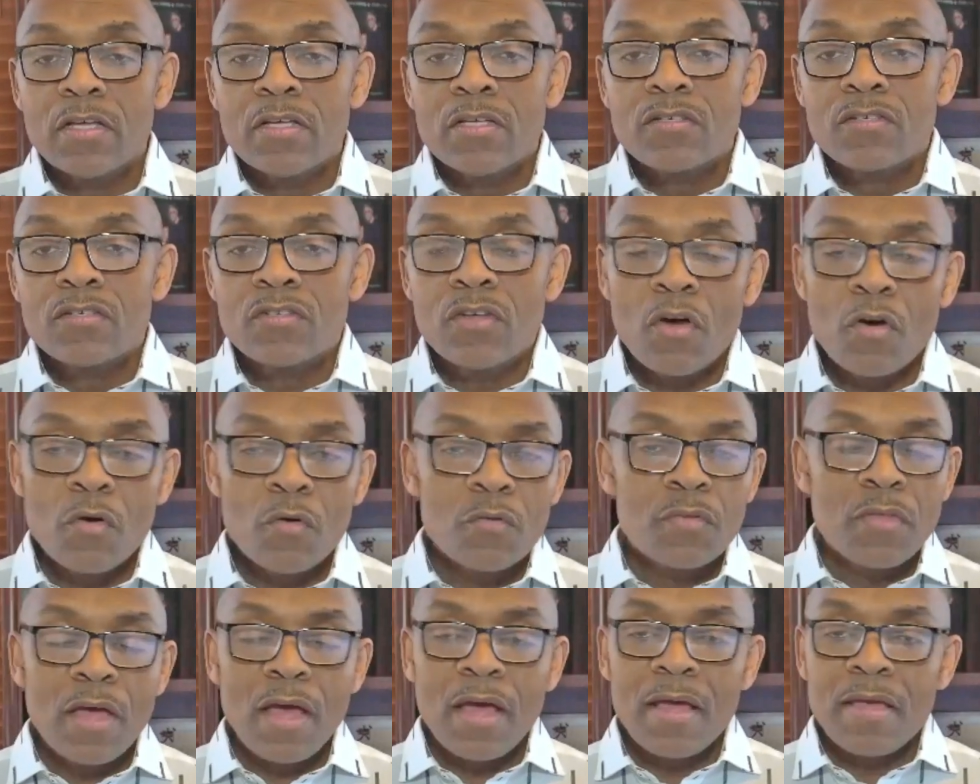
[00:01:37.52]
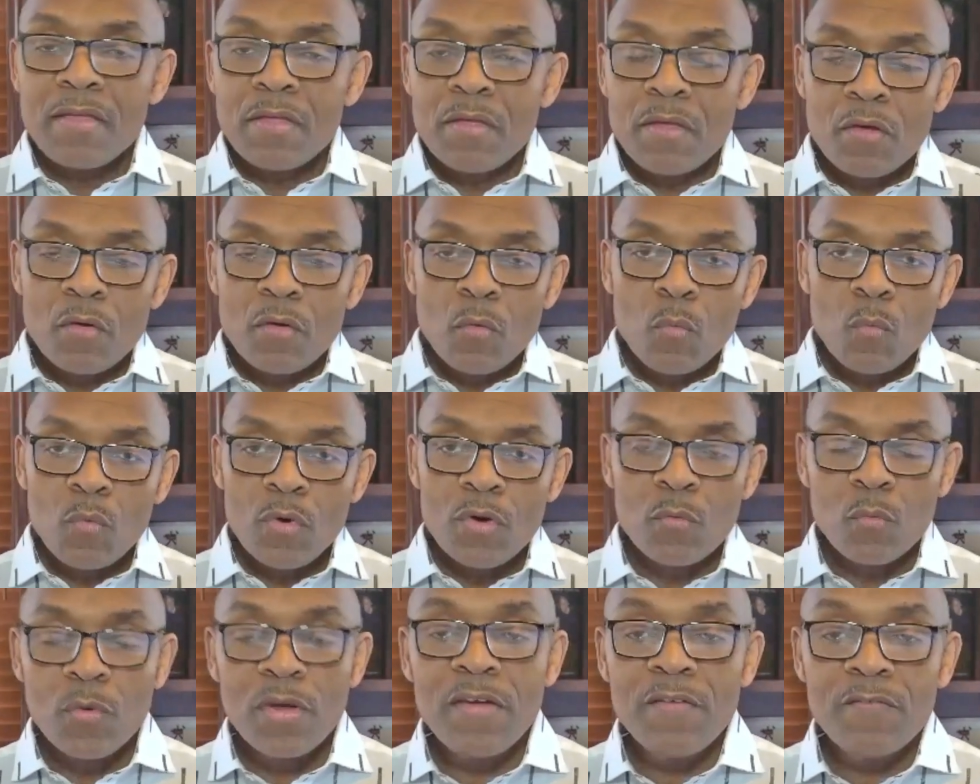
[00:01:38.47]
So
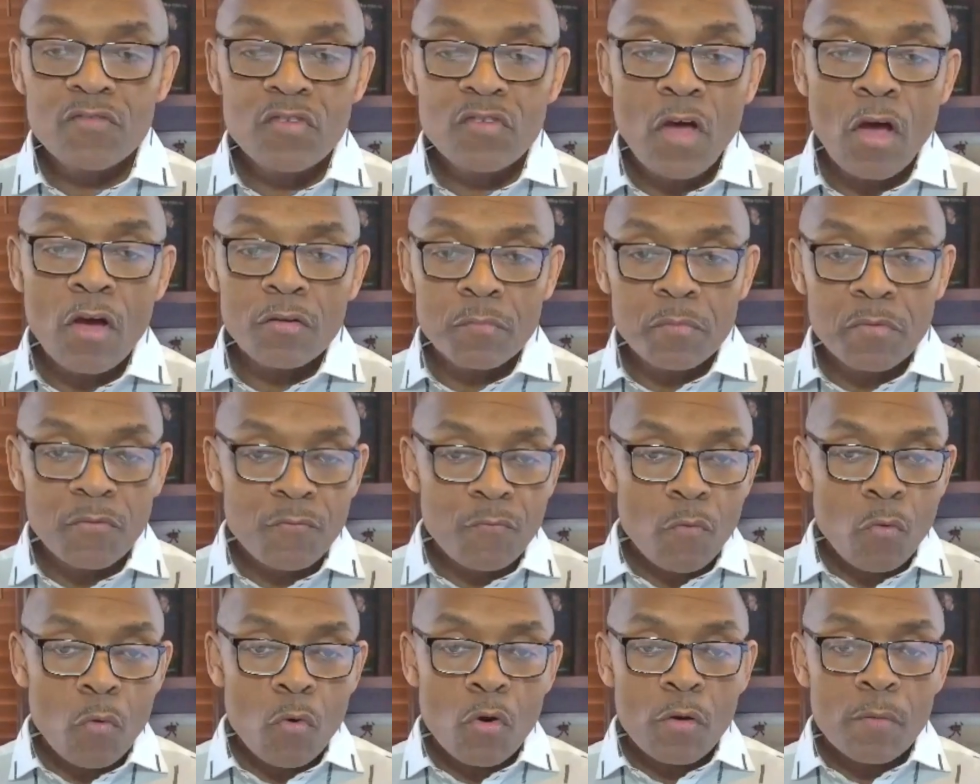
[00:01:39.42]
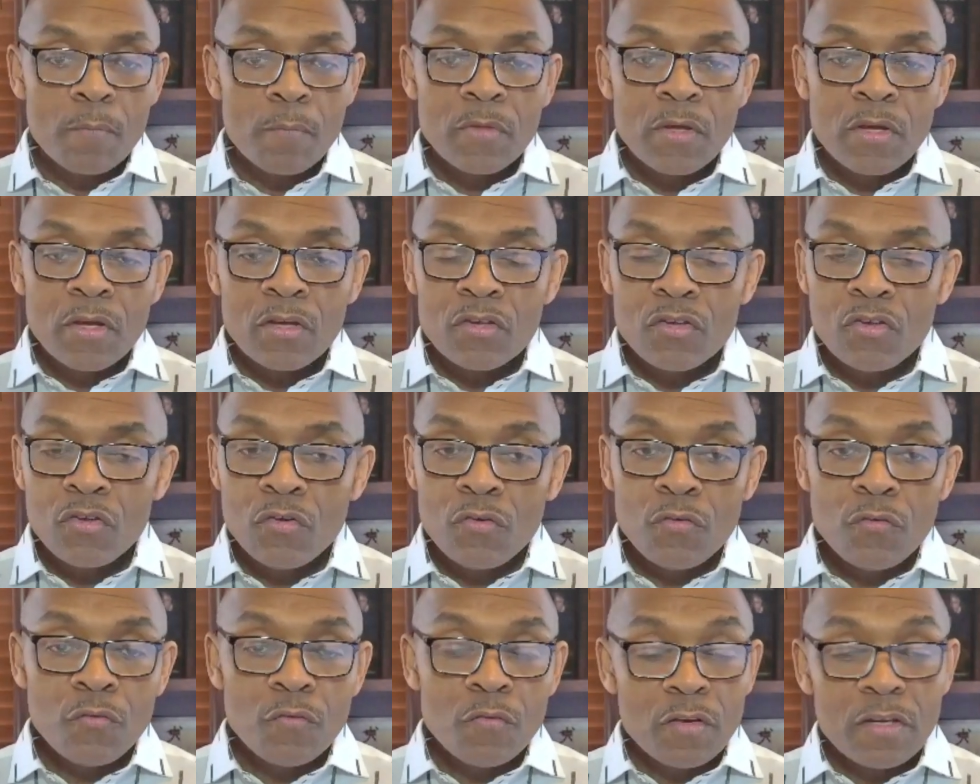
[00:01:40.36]
when we've talked before,
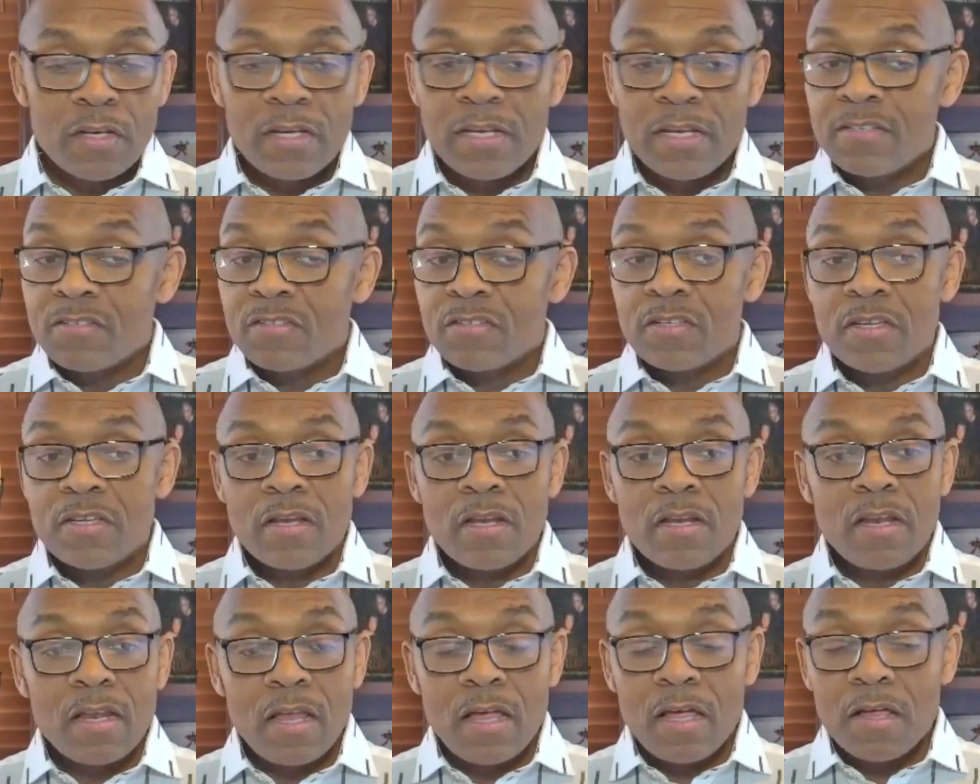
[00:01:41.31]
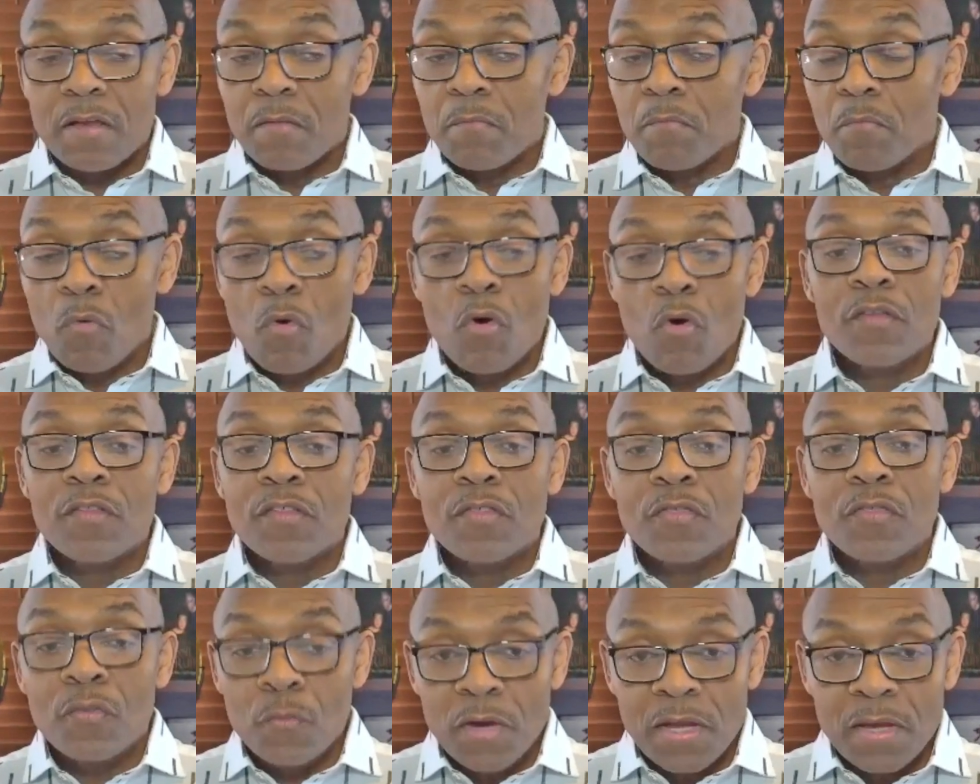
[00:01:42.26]
you've listed more
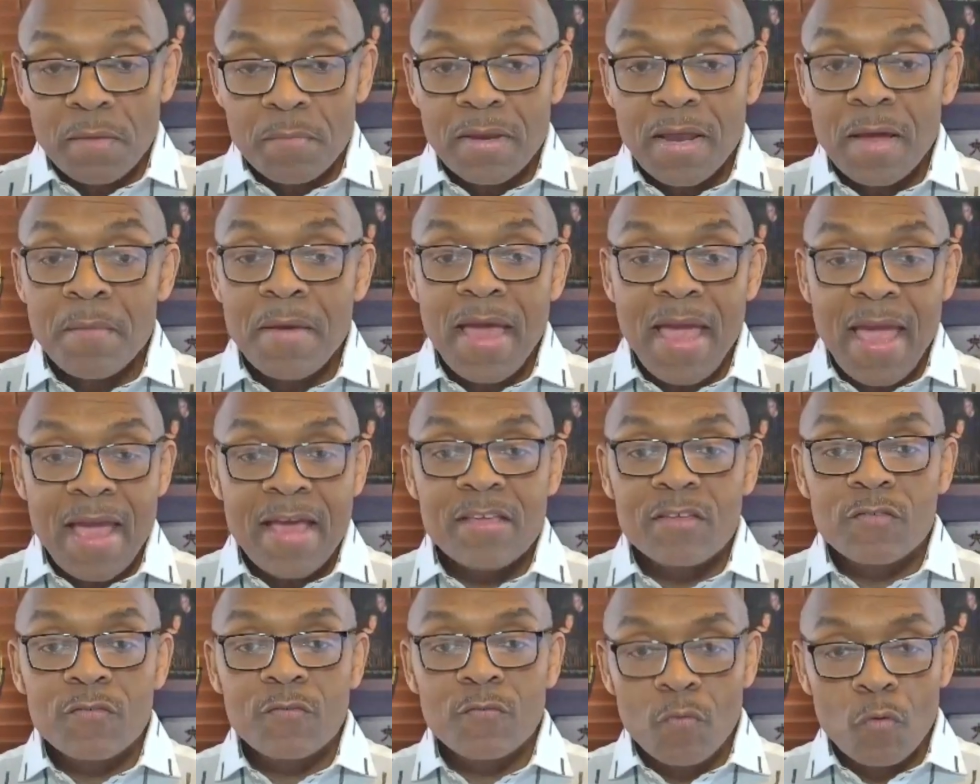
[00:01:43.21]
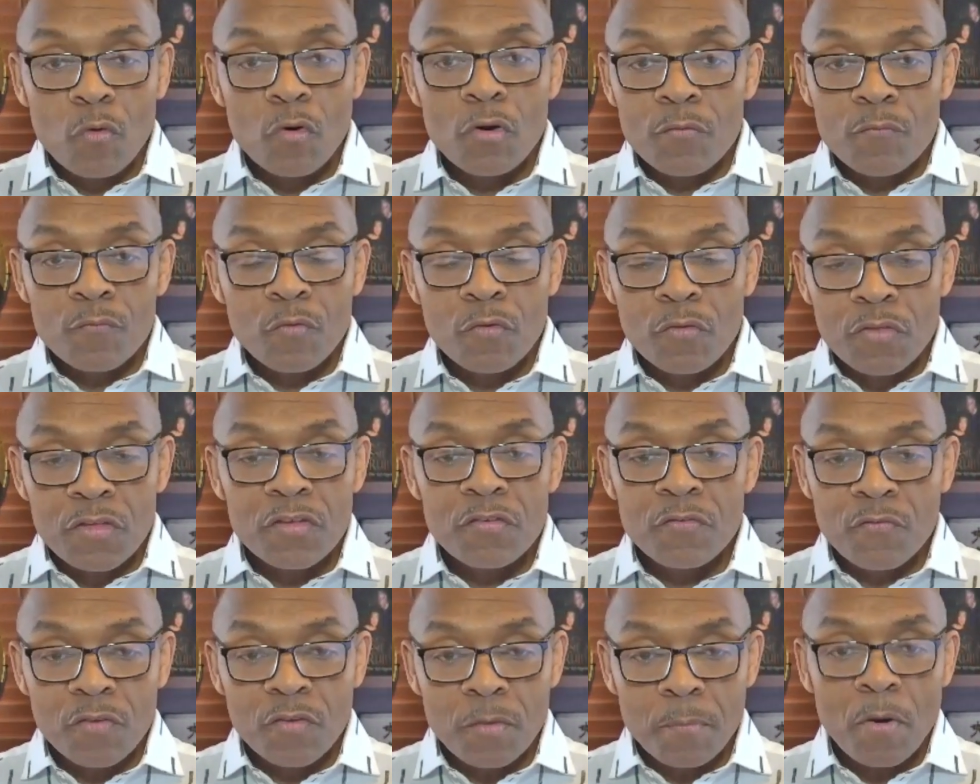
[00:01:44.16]
than three, but I'm going to ask for
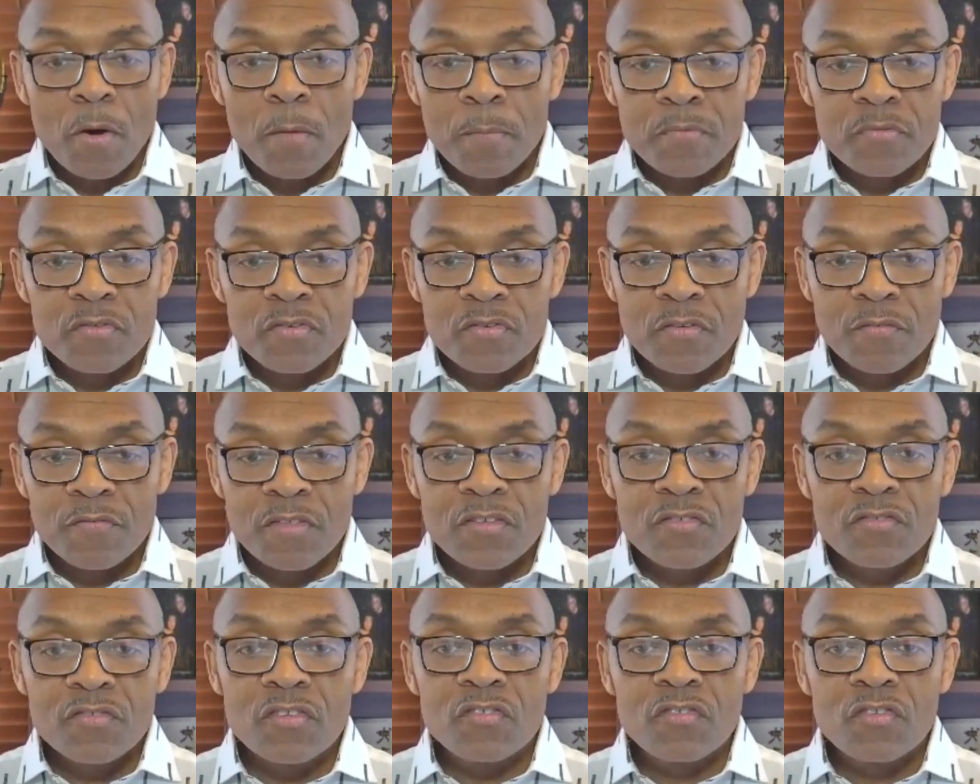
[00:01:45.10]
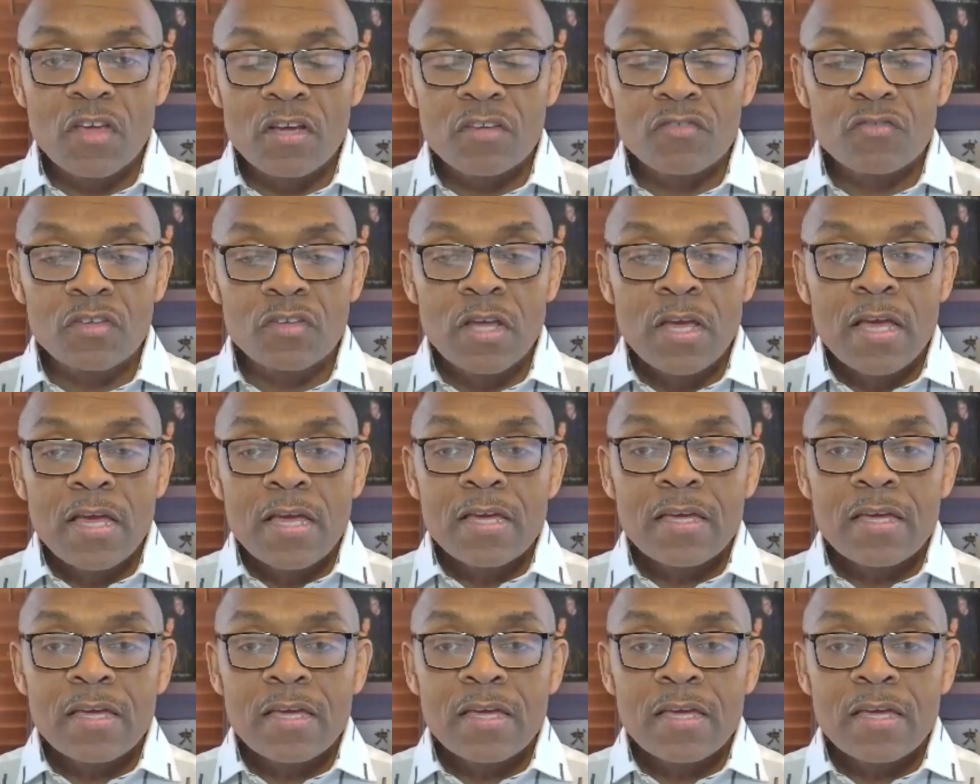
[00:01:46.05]
the purposes of this discussion,